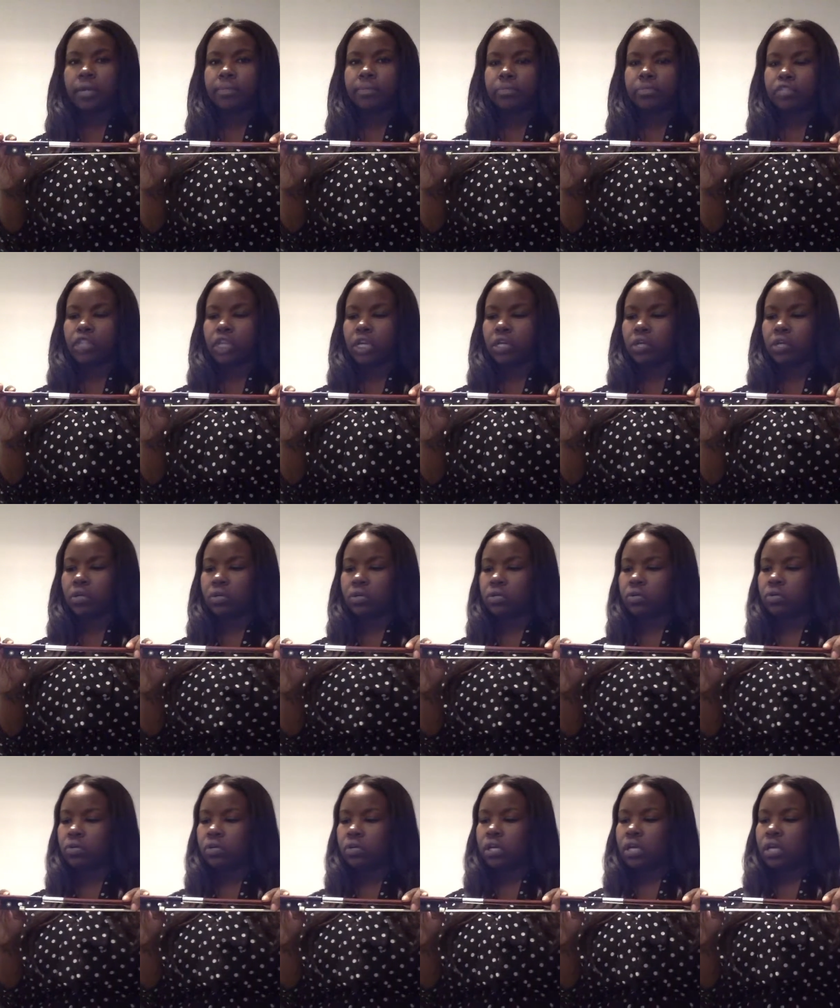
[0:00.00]

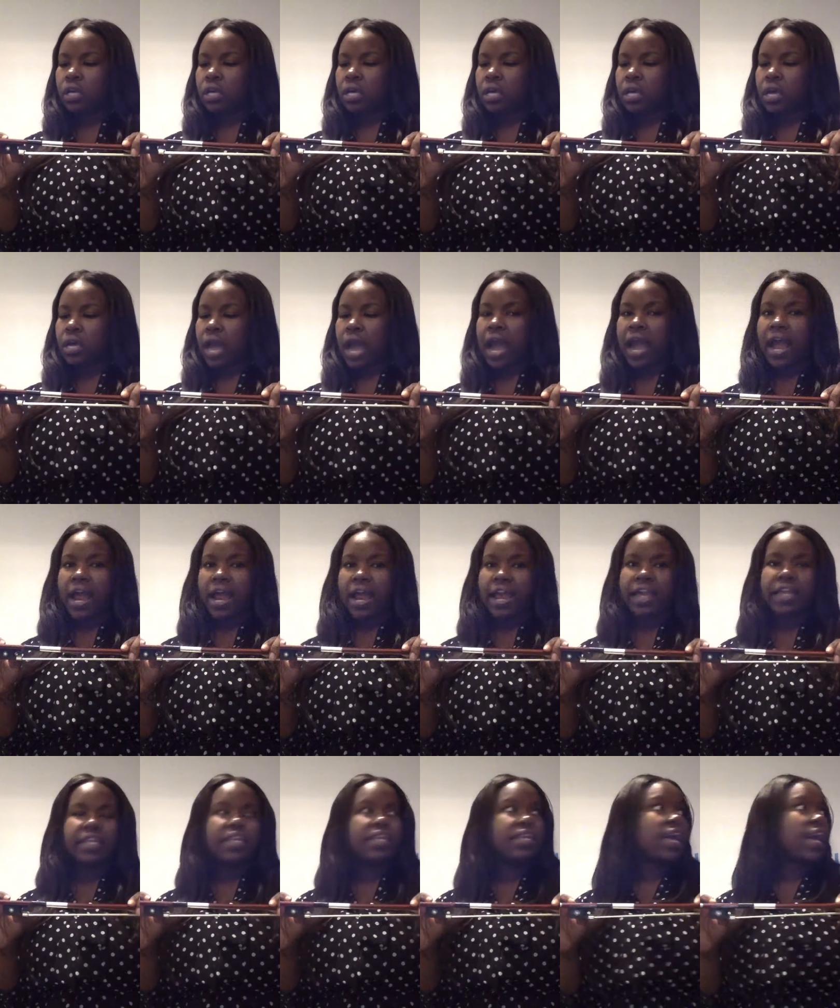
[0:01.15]
So
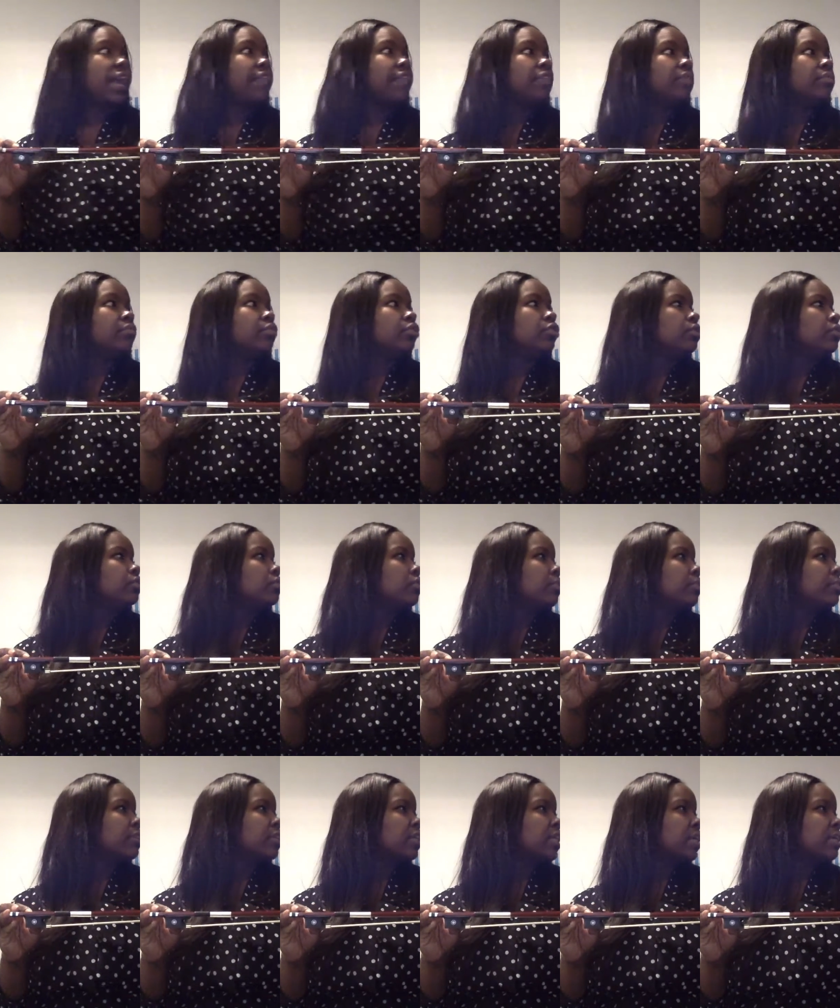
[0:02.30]
I had them do, I'm
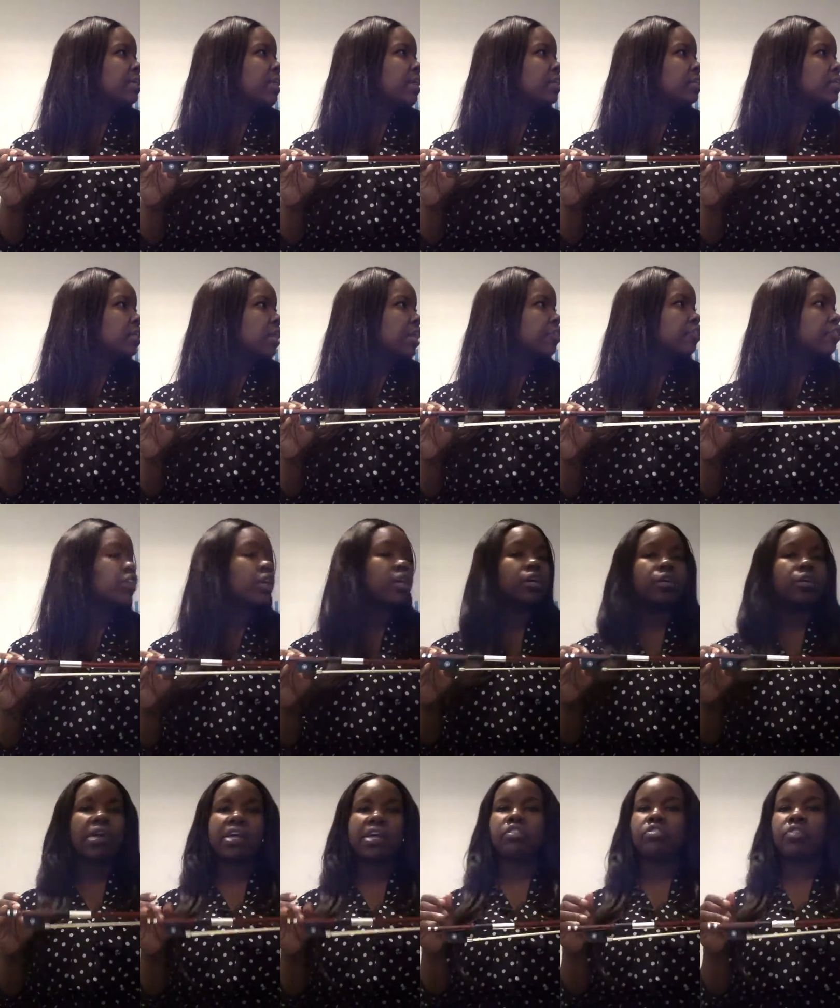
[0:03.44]
looking at my anchor chart.
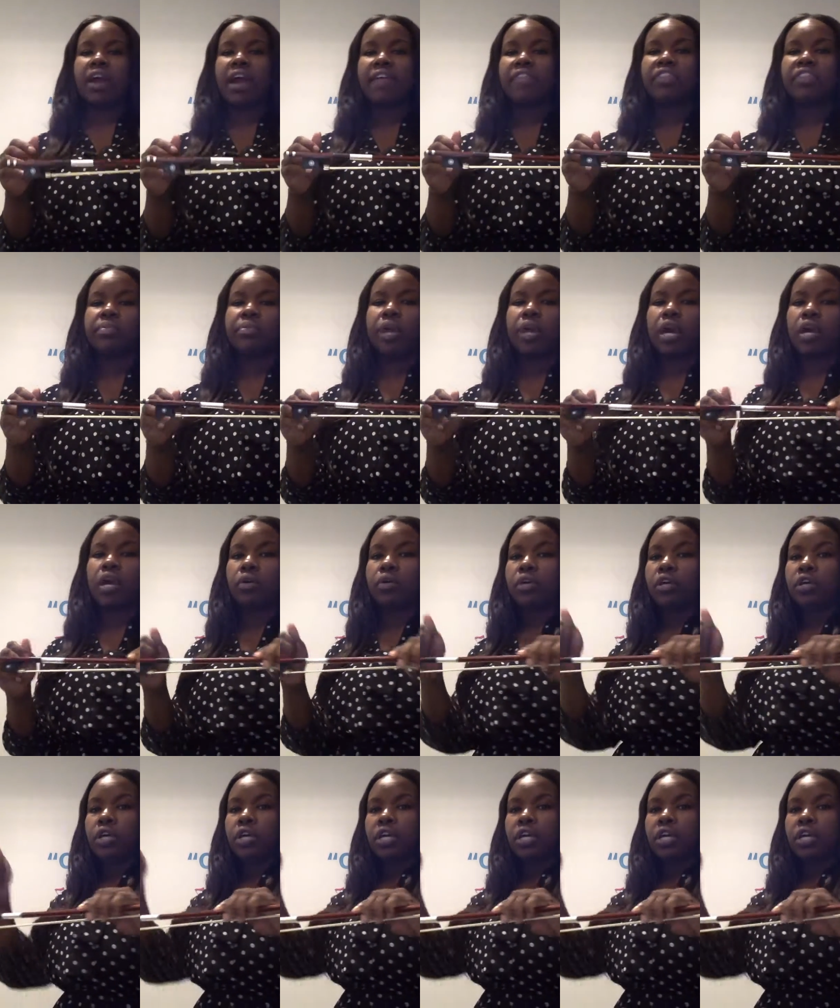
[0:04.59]
Okay, so I have them go